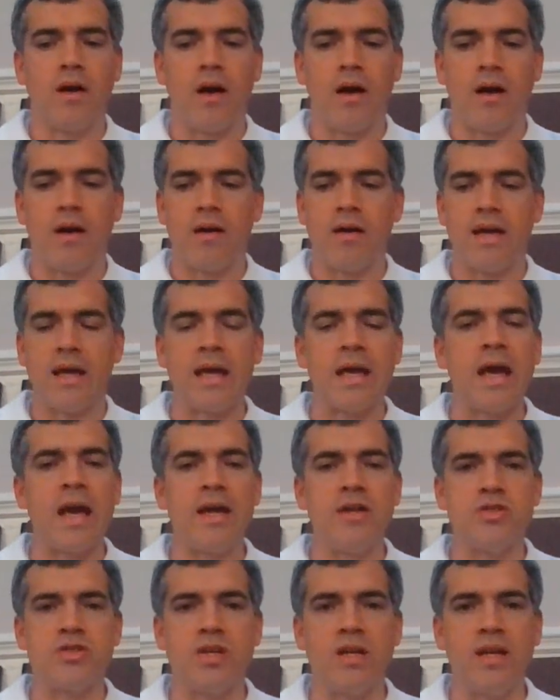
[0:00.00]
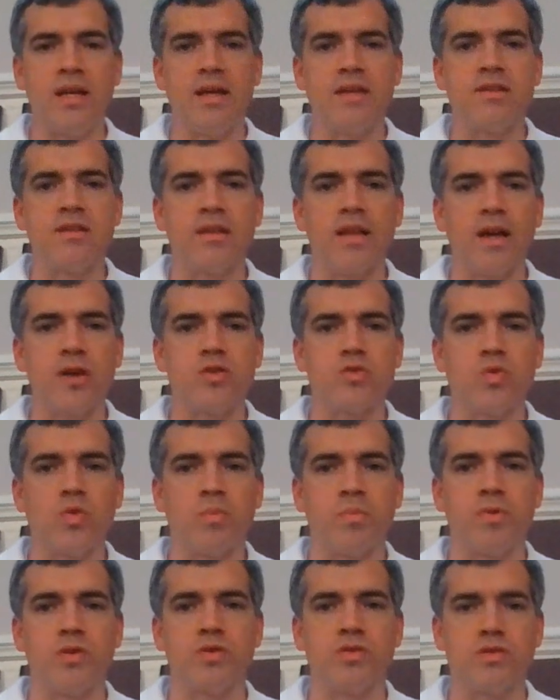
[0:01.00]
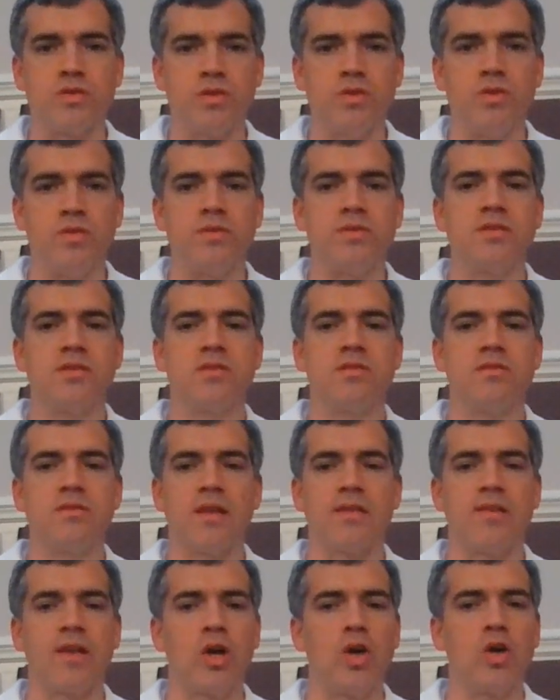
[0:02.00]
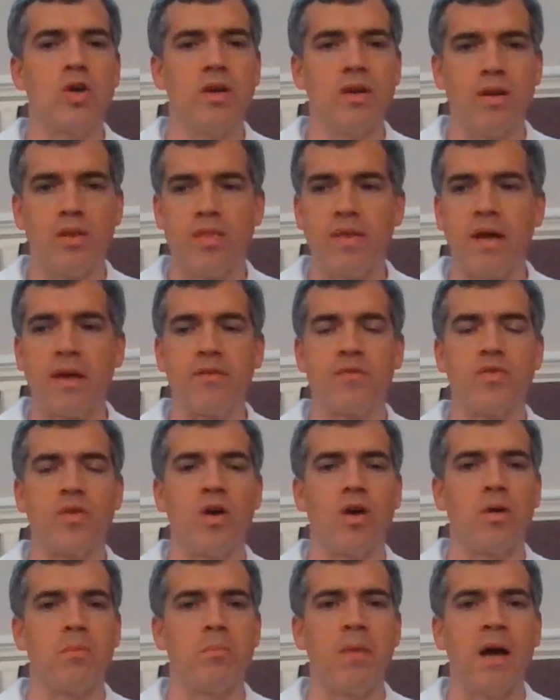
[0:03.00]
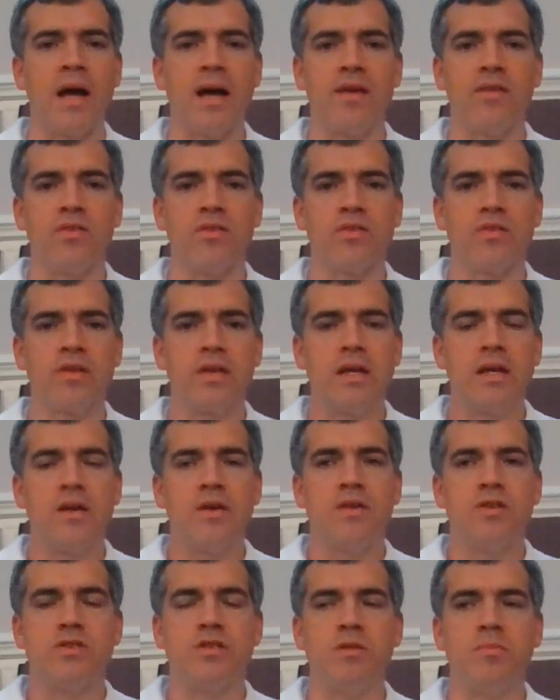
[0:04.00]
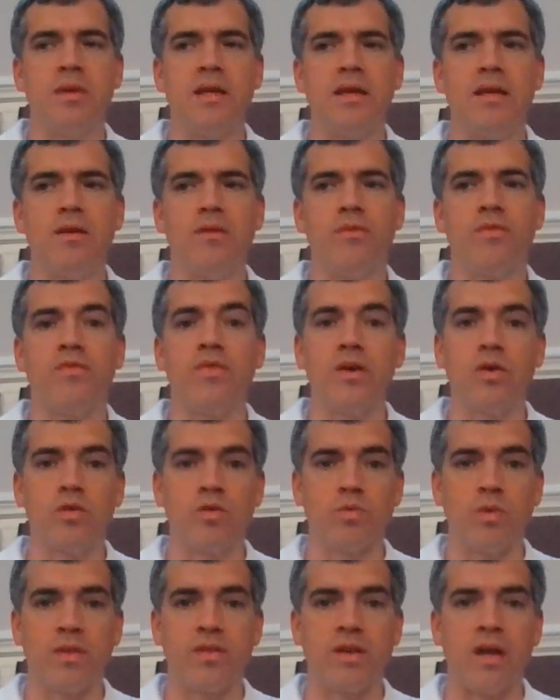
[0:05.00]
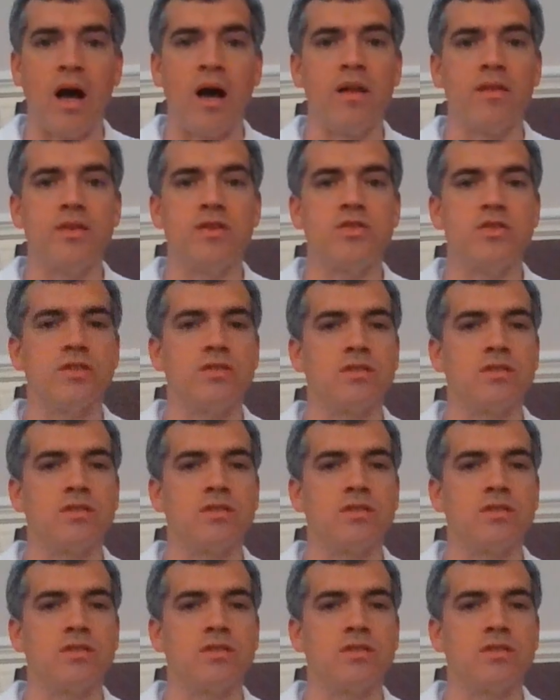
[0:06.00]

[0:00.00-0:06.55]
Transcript: uh, engage in intellectual pursuits. That's a good thing for our minds to be filled with knowledge.